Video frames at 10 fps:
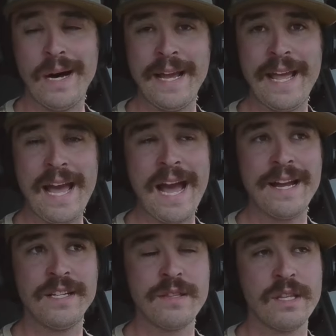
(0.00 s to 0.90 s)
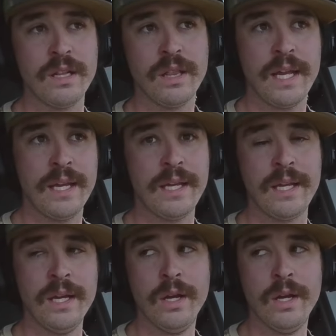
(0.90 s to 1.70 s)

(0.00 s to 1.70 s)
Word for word: I added the link